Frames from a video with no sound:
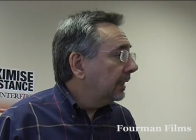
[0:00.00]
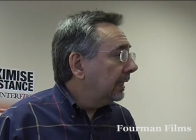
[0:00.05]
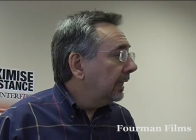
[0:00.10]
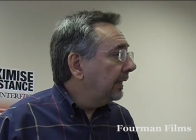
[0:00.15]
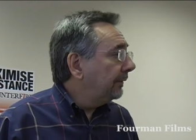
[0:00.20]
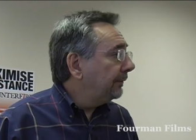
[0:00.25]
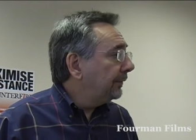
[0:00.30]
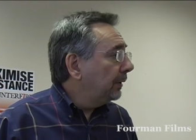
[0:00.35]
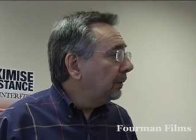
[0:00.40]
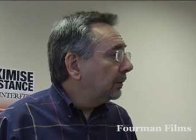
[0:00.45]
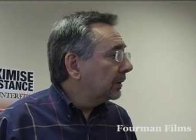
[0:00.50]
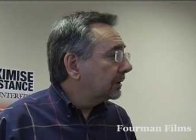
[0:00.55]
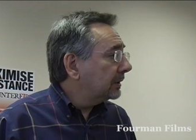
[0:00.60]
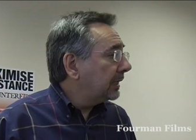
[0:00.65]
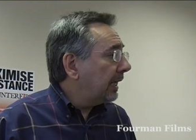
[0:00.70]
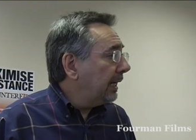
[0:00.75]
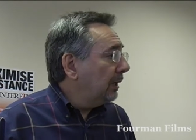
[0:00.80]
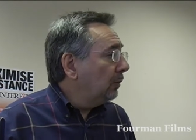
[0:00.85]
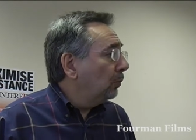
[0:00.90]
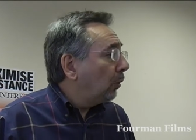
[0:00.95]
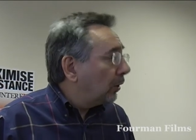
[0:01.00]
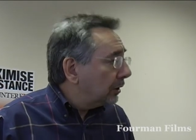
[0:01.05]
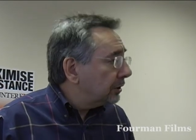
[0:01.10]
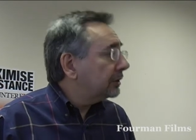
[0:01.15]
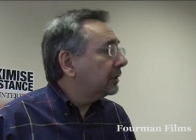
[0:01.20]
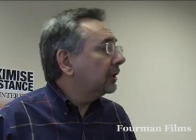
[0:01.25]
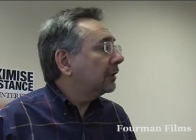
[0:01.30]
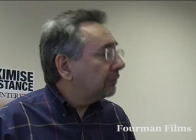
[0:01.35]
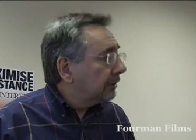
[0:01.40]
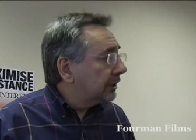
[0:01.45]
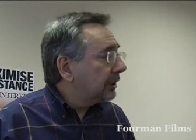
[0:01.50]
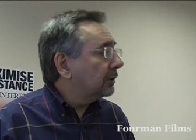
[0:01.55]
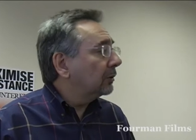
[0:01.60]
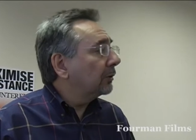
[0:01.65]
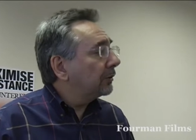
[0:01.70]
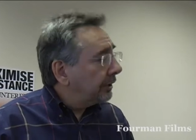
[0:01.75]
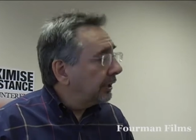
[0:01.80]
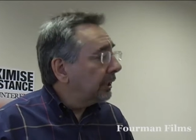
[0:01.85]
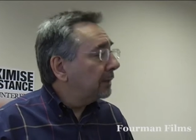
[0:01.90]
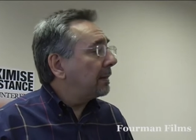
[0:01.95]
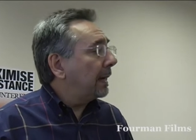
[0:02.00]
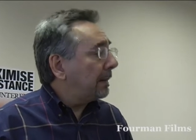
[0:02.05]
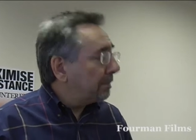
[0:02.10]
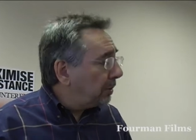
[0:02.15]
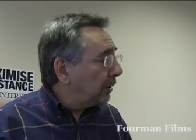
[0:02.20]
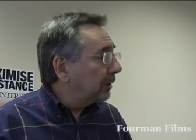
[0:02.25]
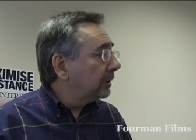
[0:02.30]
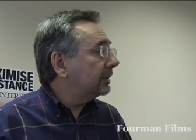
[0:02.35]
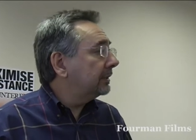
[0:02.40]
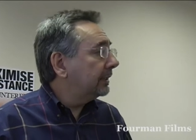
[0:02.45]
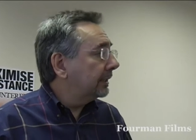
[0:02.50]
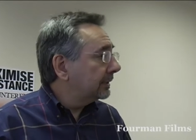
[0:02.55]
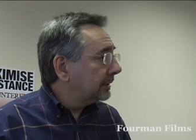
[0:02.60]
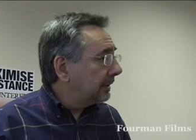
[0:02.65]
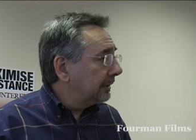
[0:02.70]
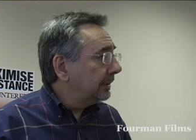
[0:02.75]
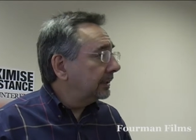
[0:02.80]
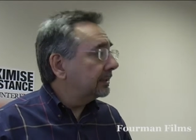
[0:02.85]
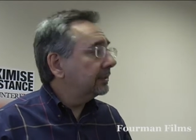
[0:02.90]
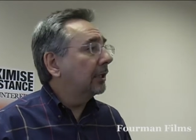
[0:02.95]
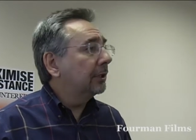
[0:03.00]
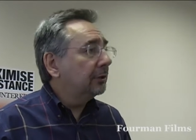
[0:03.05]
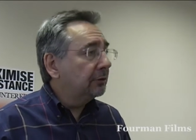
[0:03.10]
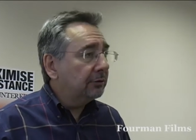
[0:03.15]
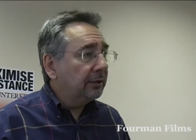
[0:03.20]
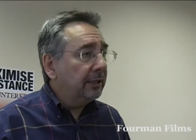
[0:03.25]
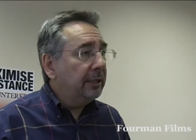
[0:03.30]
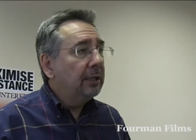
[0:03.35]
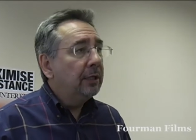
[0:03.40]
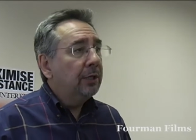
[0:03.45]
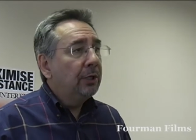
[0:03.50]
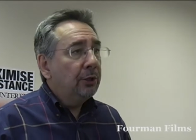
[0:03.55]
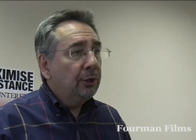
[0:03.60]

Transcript: if you were saying what's the critical thing about politics in this country,